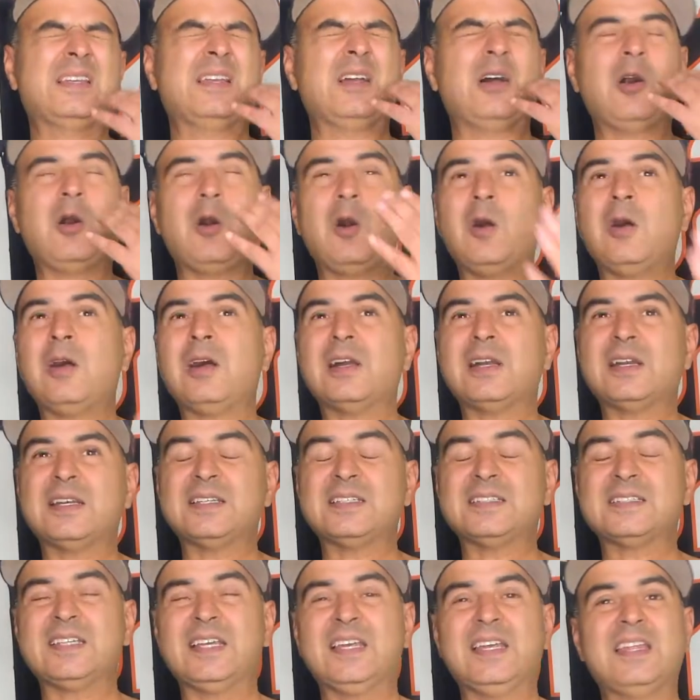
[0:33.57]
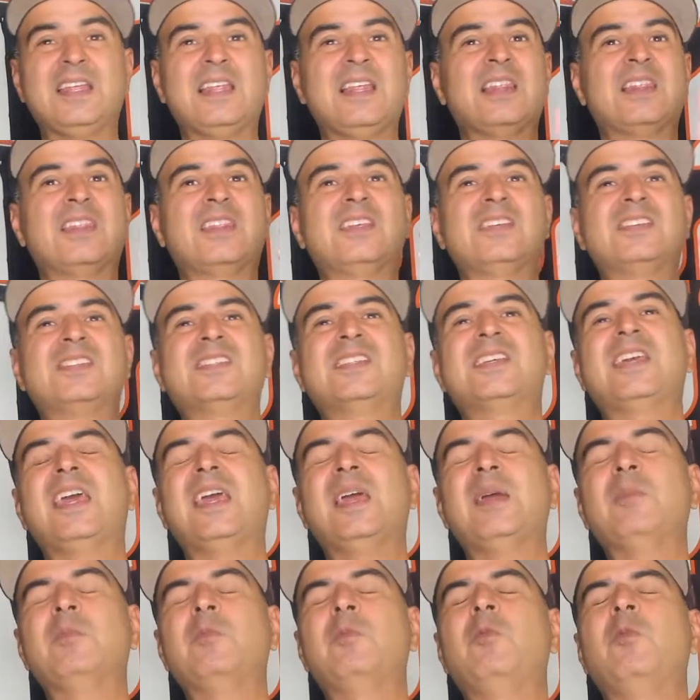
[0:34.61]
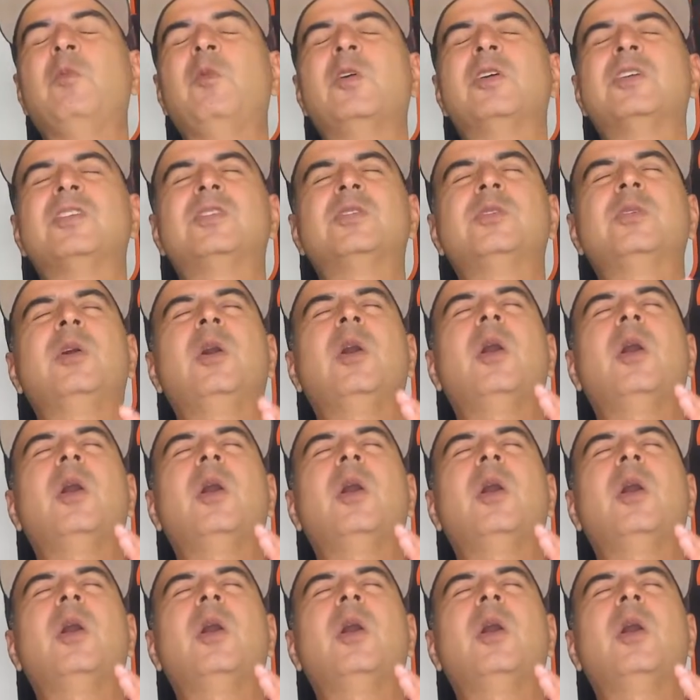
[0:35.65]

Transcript: all I can say, this game was